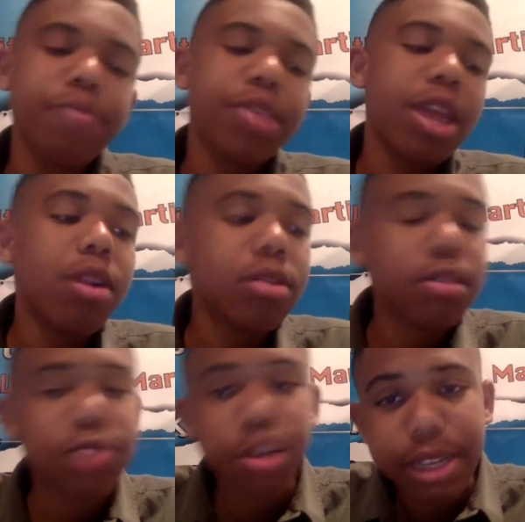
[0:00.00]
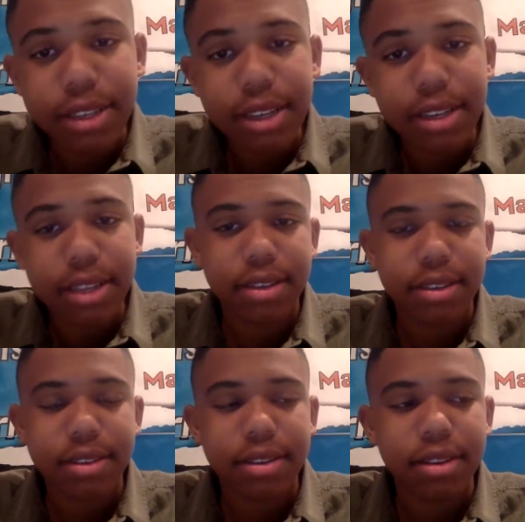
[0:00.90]
And we also have chimpanzees as
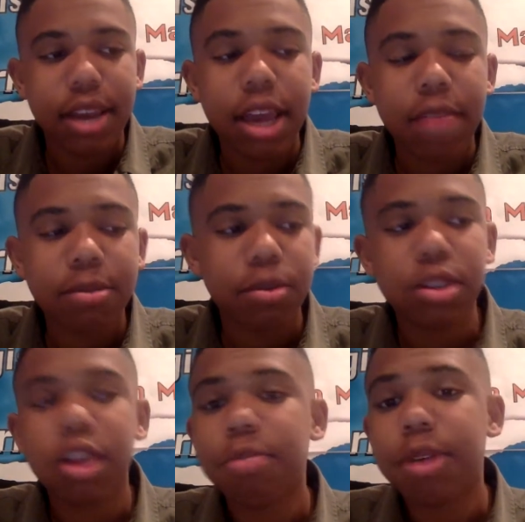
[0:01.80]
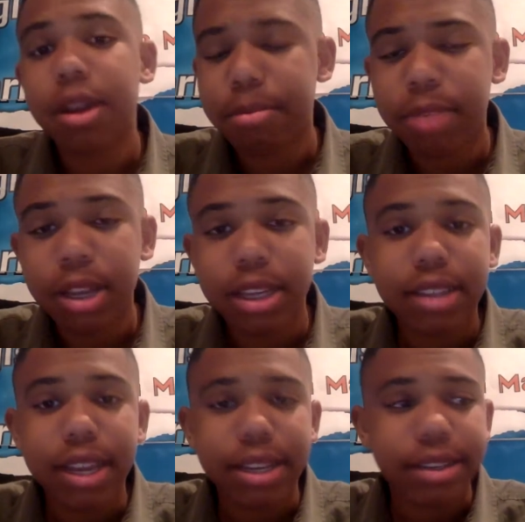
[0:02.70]
apes. We're gonna talk about monkeys
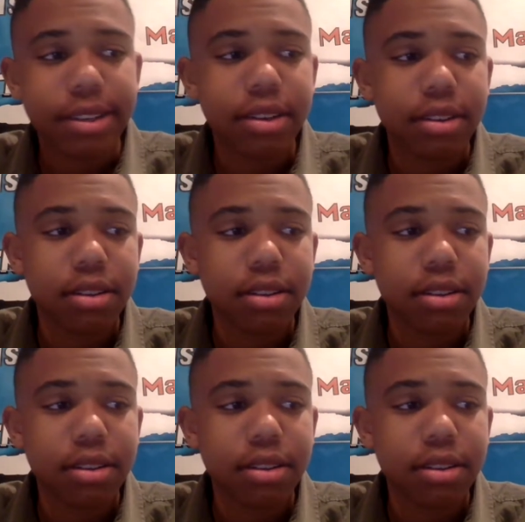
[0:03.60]
next.